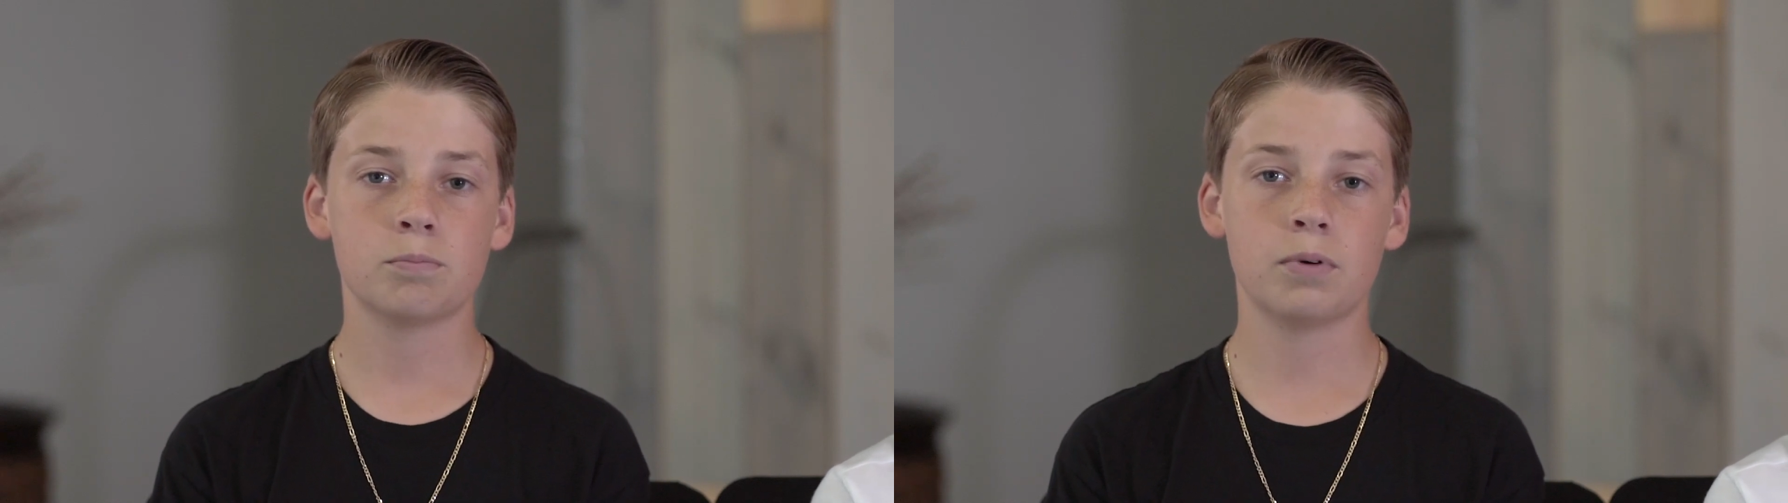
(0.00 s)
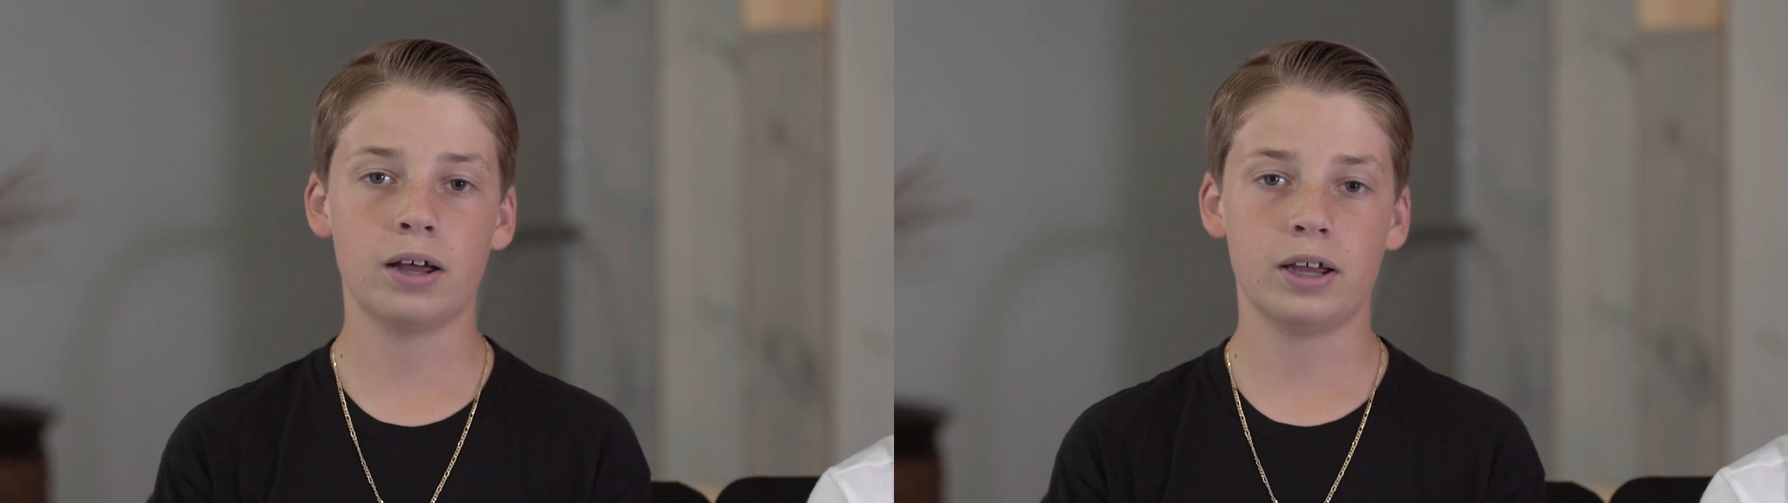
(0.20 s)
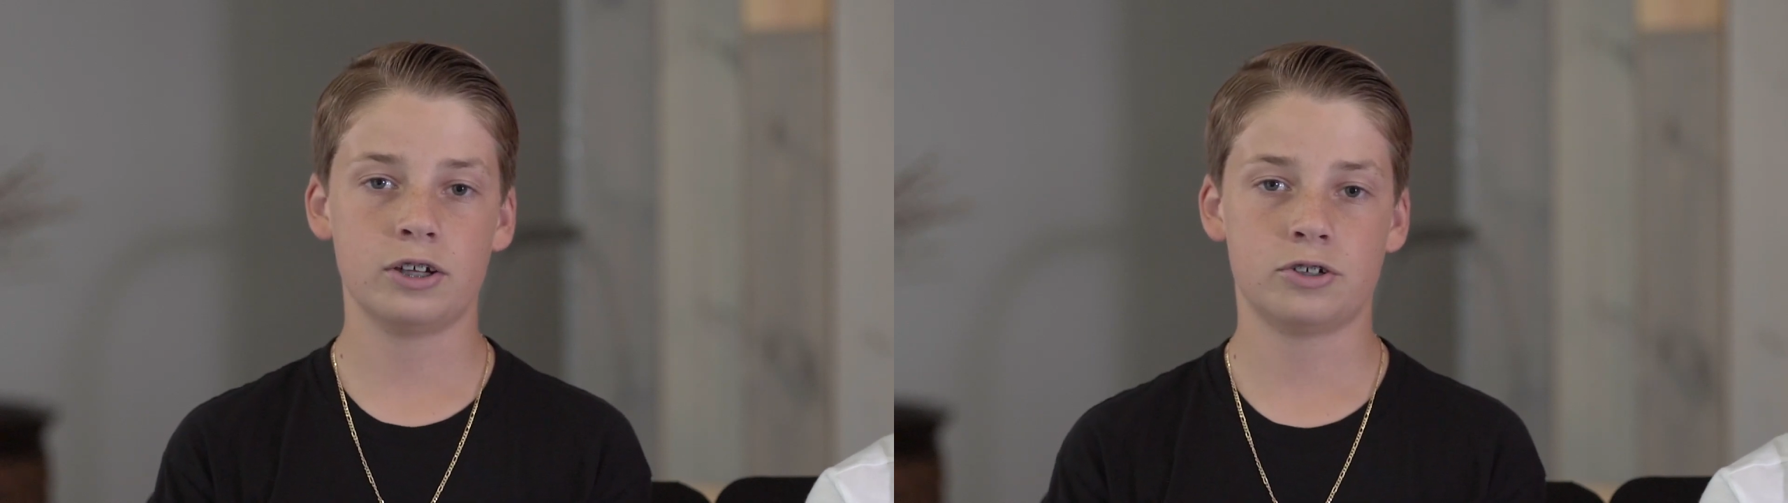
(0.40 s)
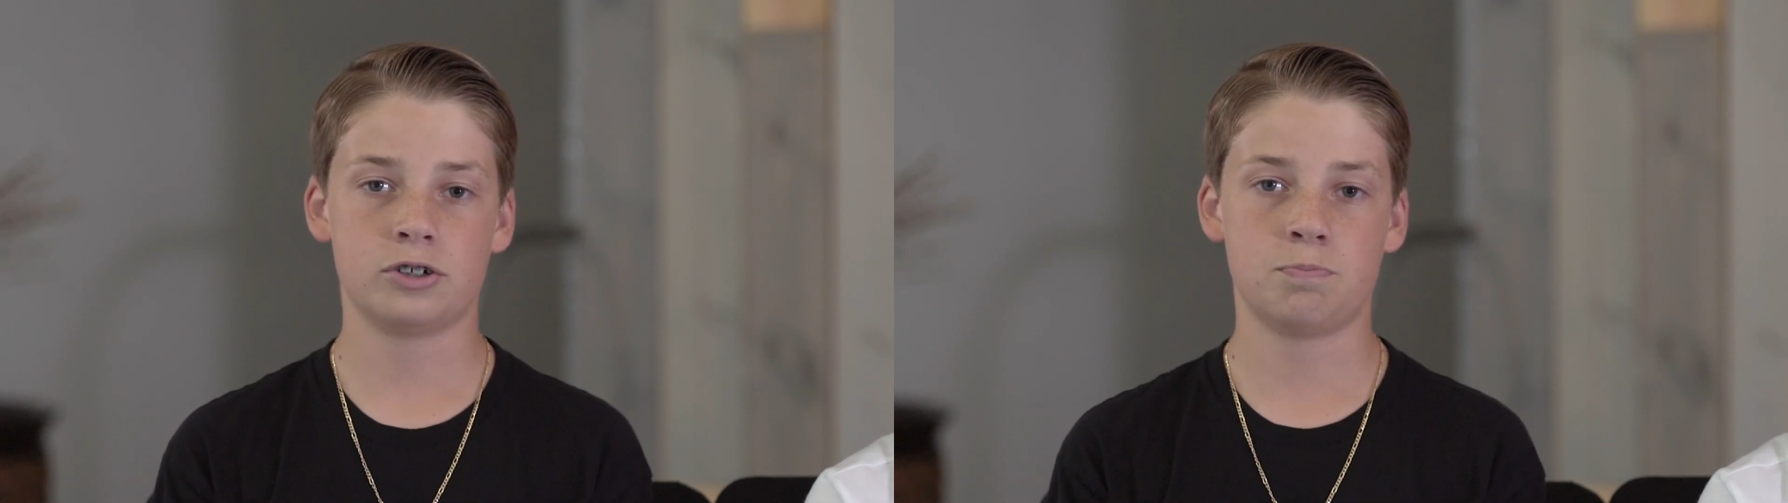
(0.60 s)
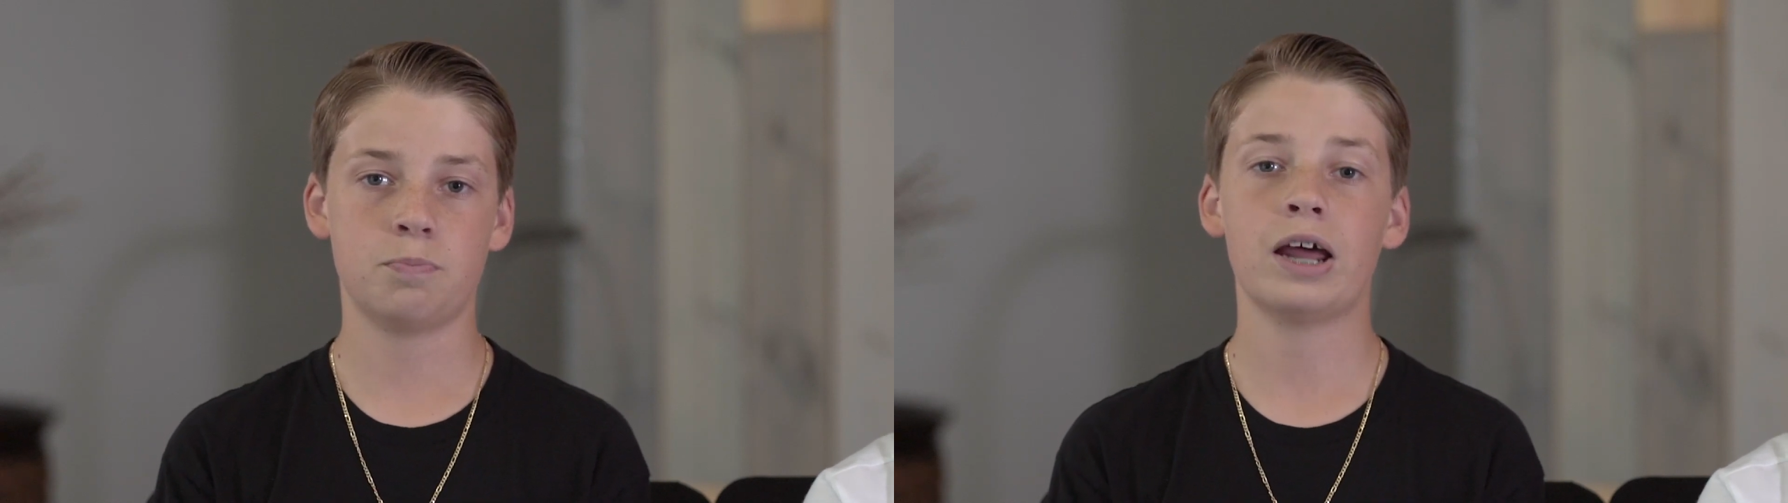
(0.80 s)
but it's
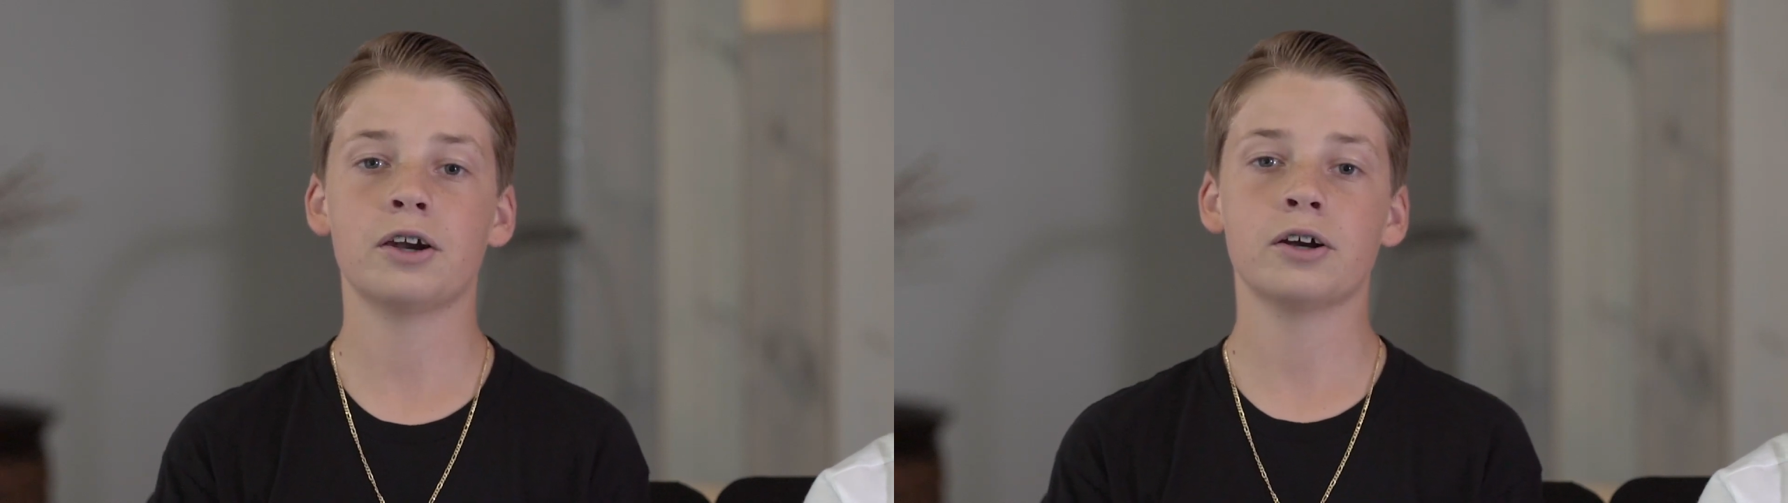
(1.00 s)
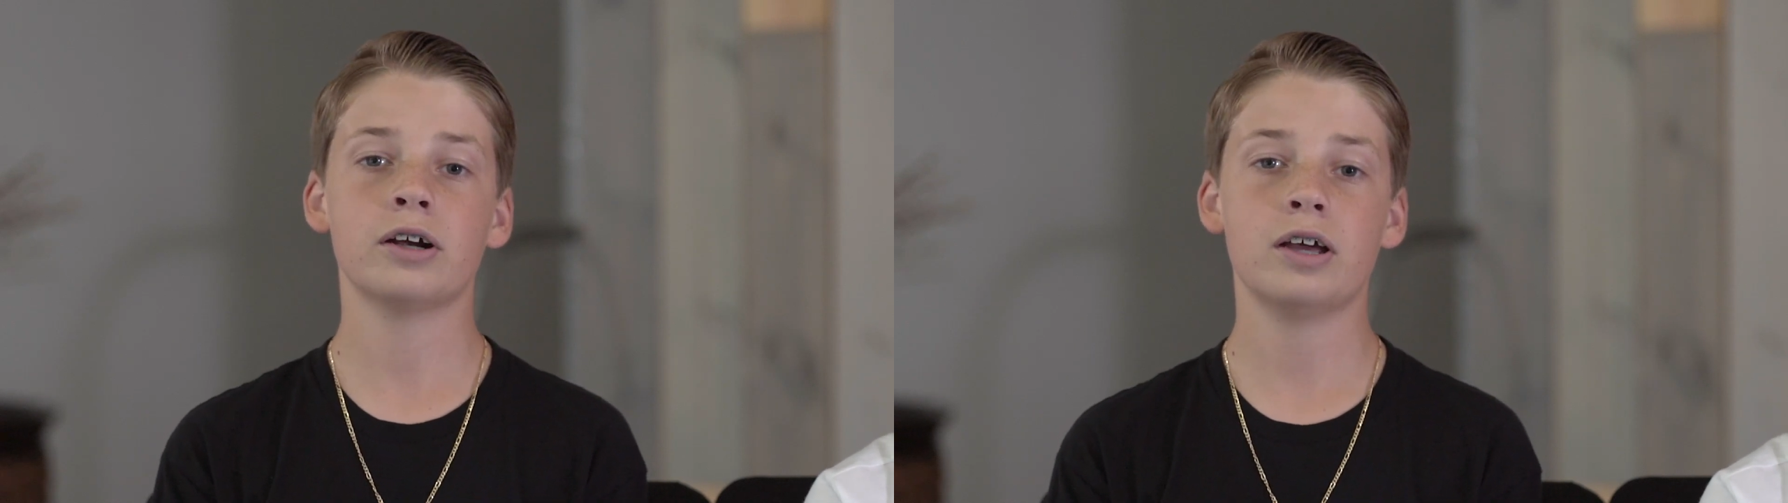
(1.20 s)
just better